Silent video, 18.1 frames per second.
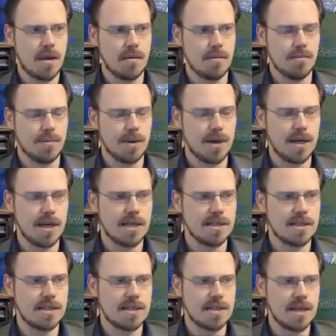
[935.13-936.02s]
But
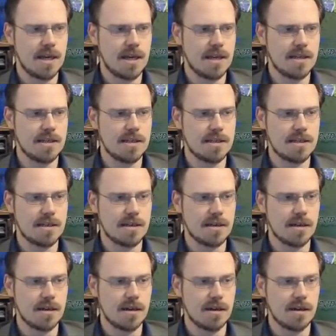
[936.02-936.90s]
as it stands,
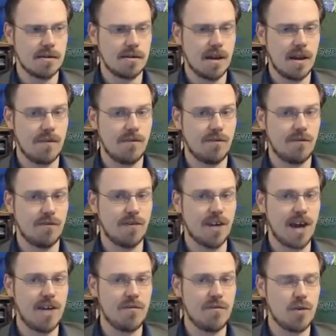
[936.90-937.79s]

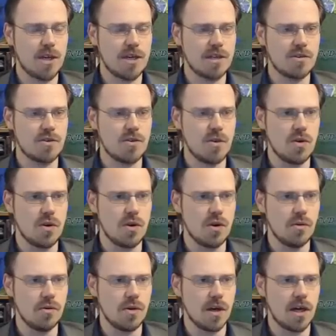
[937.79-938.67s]
five wins,
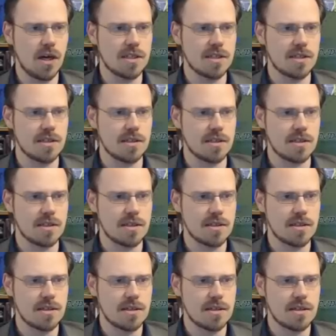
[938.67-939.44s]
no losses.